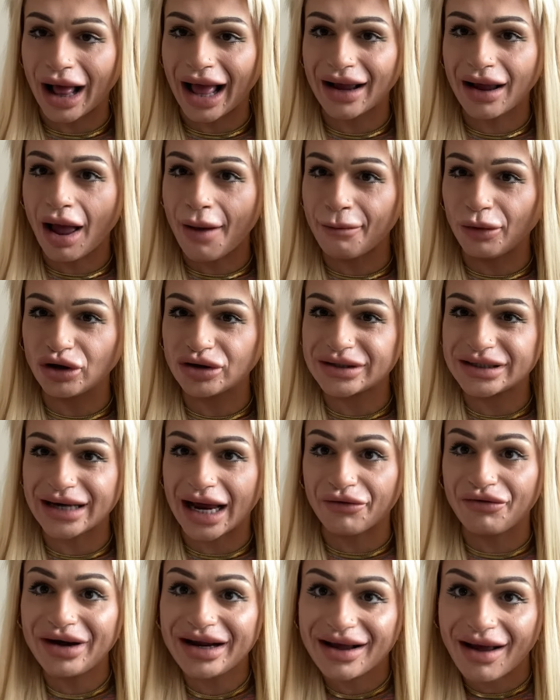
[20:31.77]
I can't multitask.
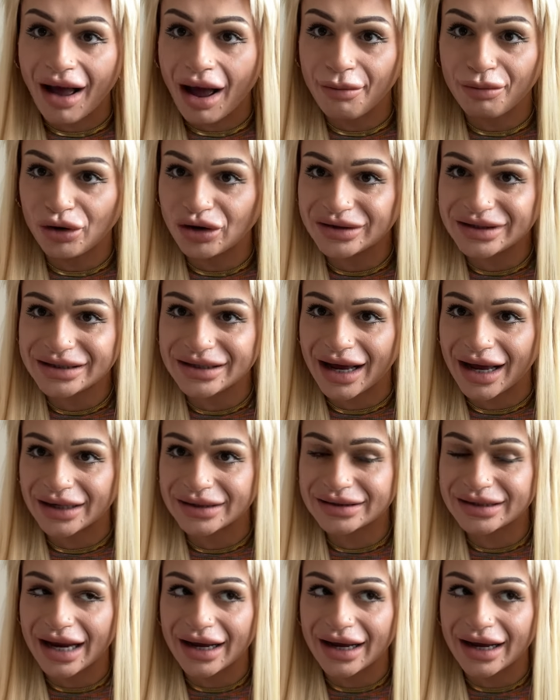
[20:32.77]
I really can't multitask.